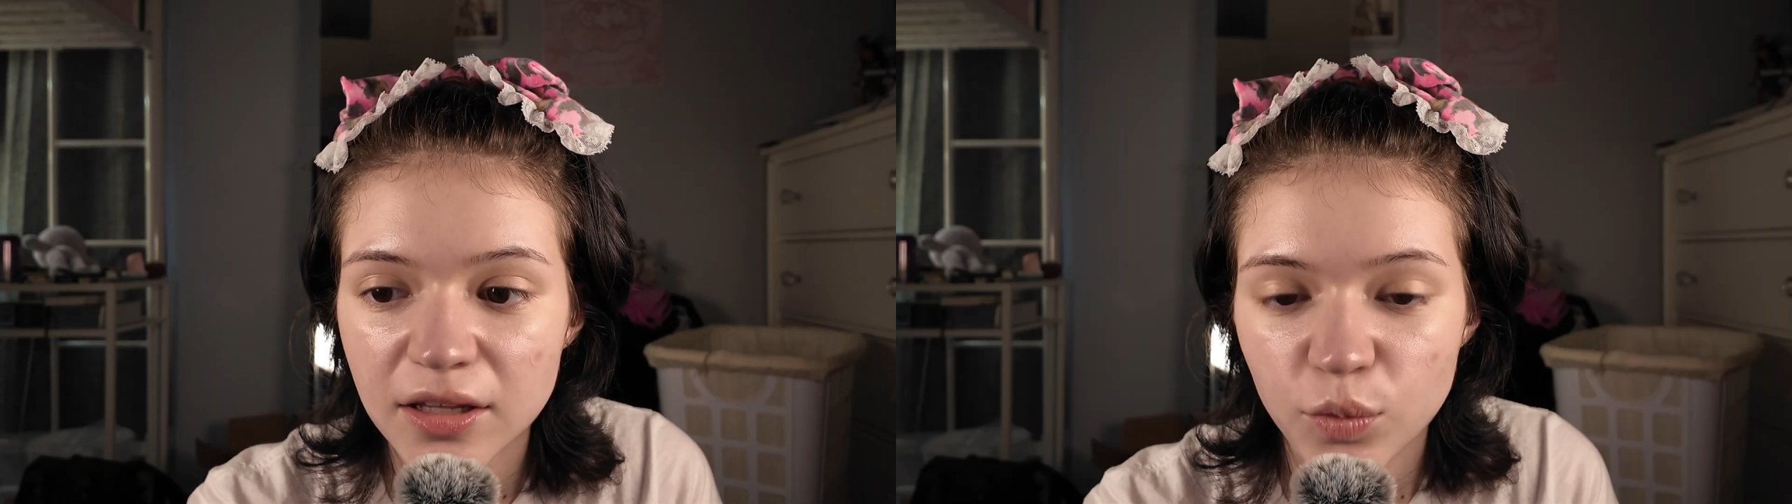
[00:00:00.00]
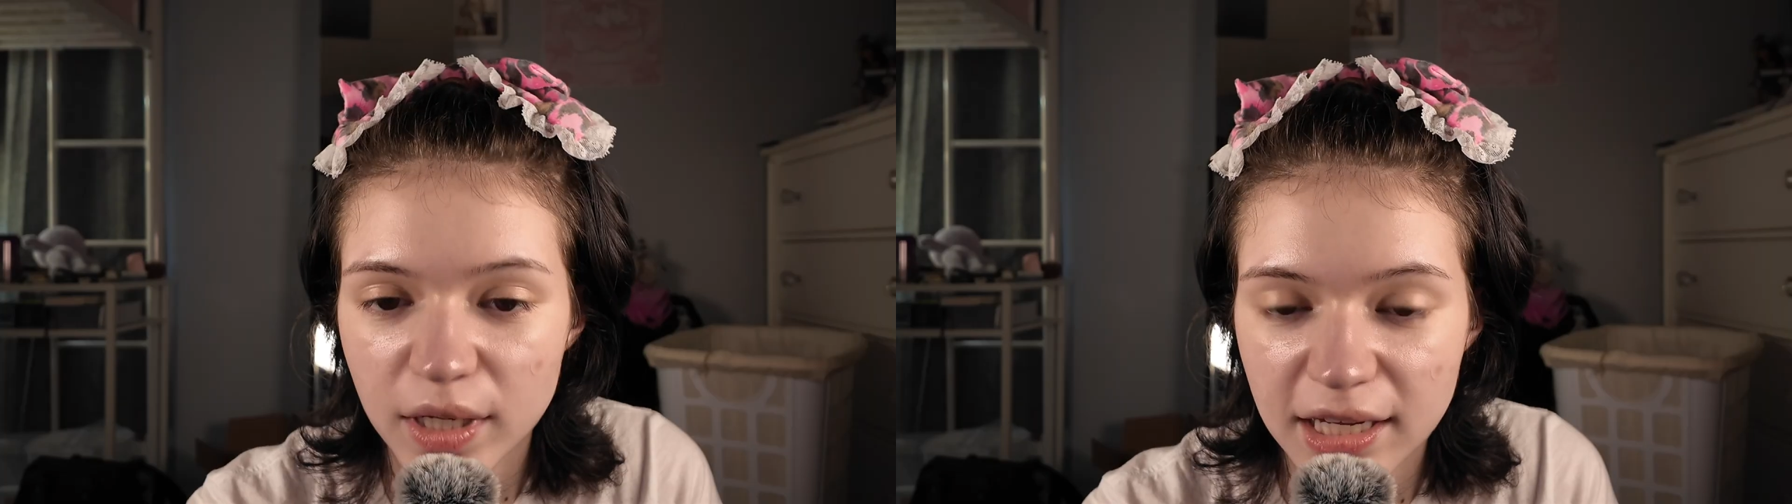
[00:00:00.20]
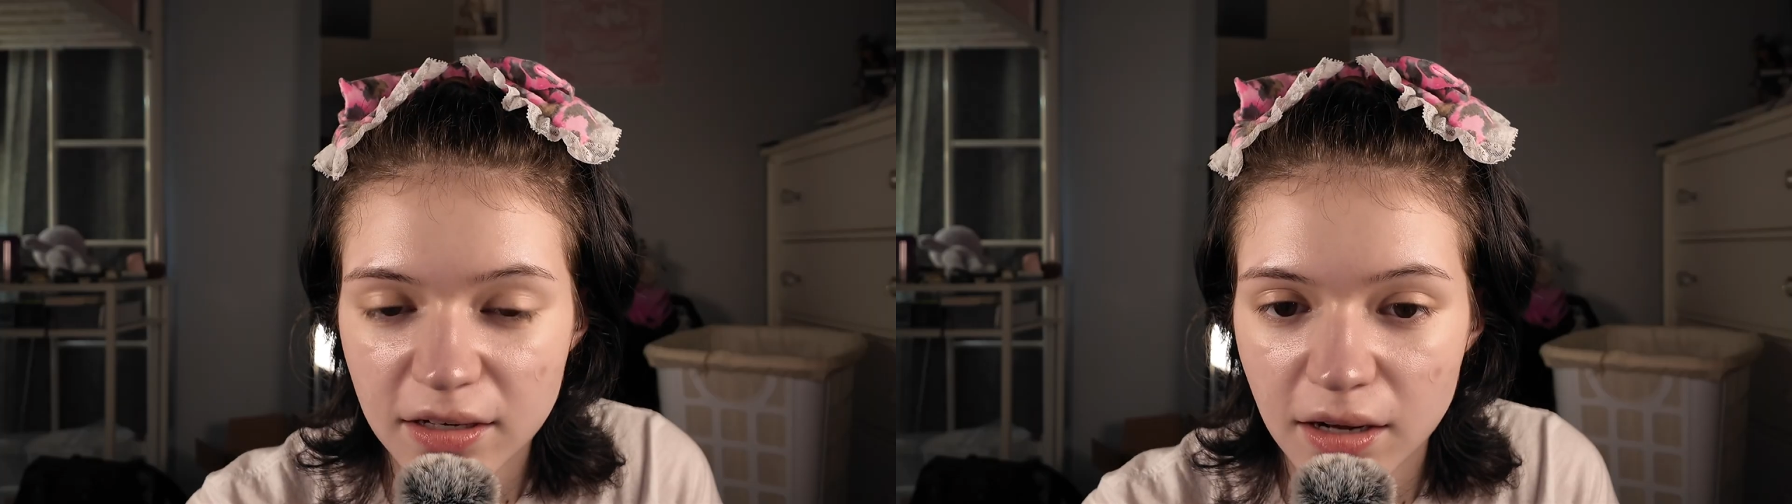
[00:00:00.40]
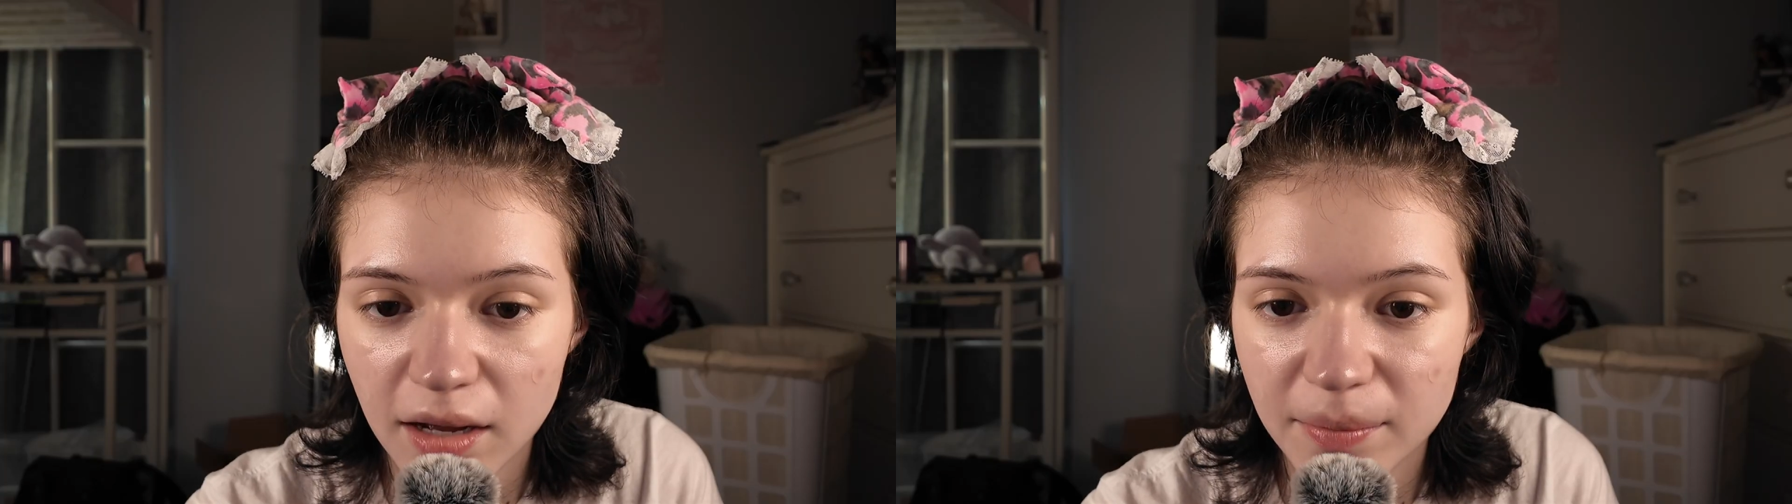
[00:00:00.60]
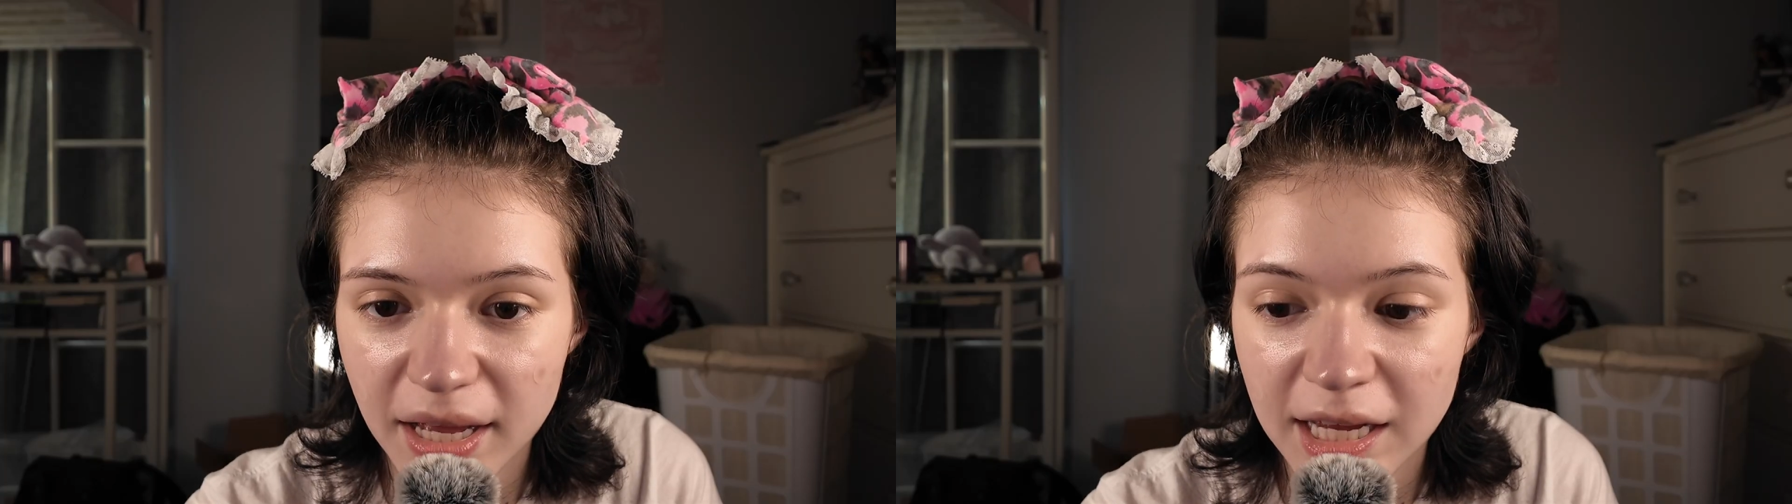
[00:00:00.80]
The
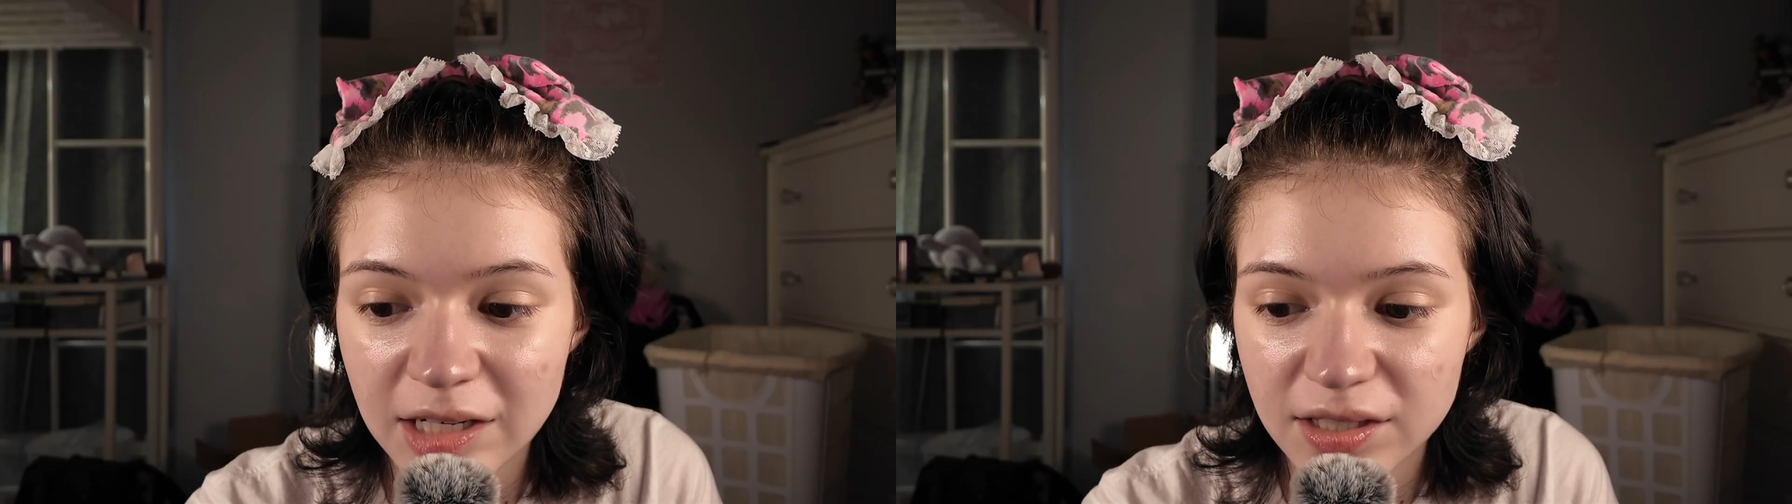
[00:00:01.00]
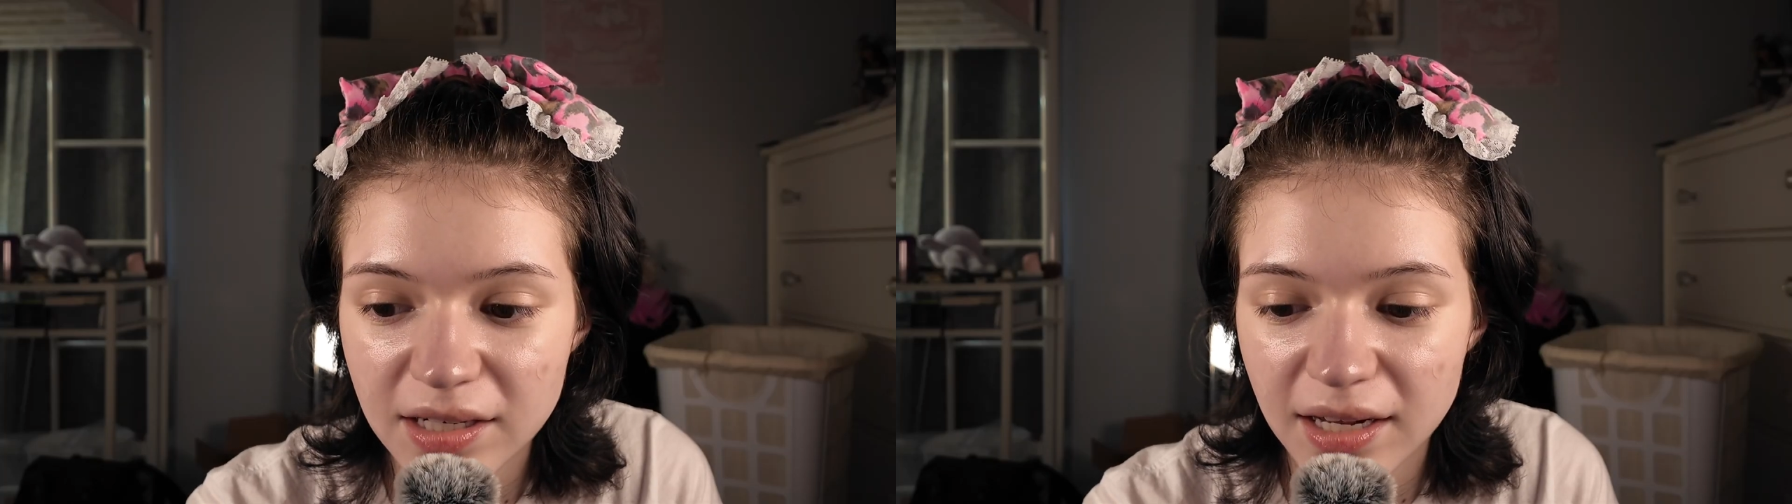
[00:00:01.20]
Wiki.dot page